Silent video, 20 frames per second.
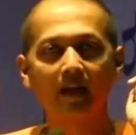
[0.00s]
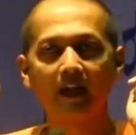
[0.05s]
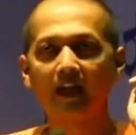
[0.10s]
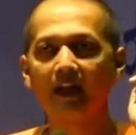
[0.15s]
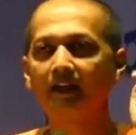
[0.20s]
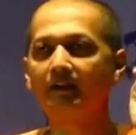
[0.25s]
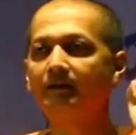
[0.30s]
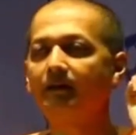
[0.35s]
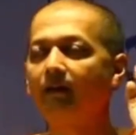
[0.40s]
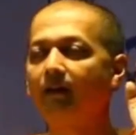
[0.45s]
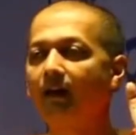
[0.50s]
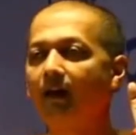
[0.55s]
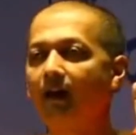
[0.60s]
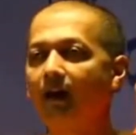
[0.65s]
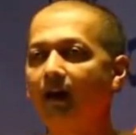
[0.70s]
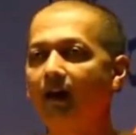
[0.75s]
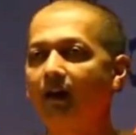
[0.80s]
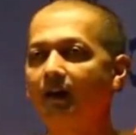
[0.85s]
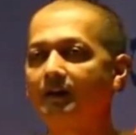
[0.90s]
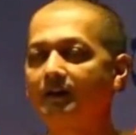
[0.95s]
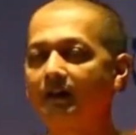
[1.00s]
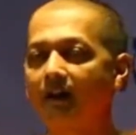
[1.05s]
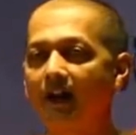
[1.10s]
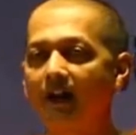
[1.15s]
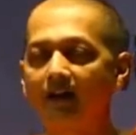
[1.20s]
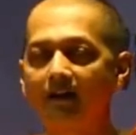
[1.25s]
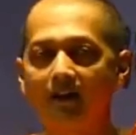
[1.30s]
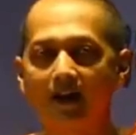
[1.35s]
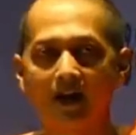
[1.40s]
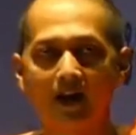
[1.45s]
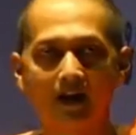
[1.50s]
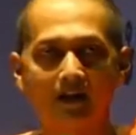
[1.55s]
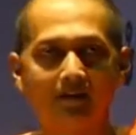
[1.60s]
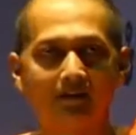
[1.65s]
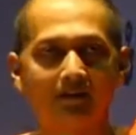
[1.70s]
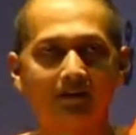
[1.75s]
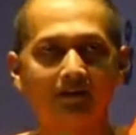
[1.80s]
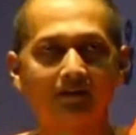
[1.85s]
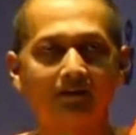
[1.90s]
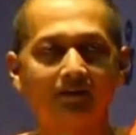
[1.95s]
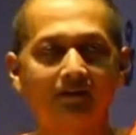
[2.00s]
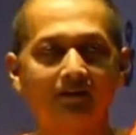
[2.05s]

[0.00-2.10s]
Head, heart and hand.